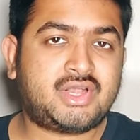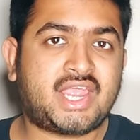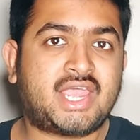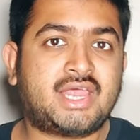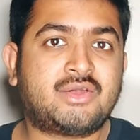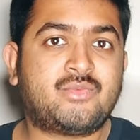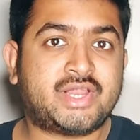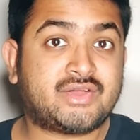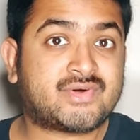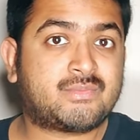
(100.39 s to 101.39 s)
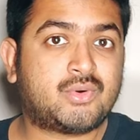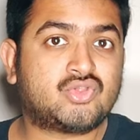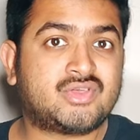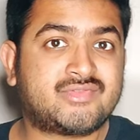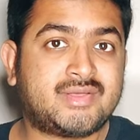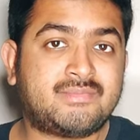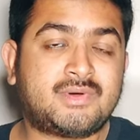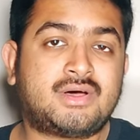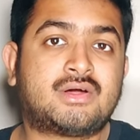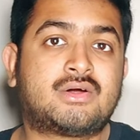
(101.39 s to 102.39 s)
and whenever both of them
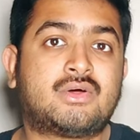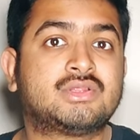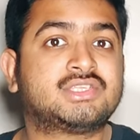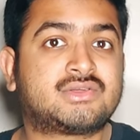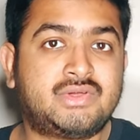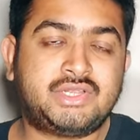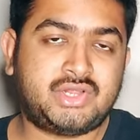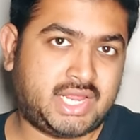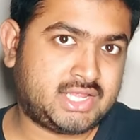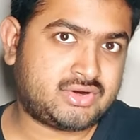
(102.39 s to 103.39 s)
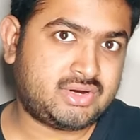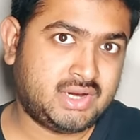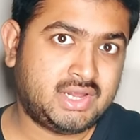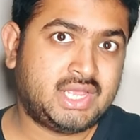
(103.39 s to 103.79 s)
are on the screen together,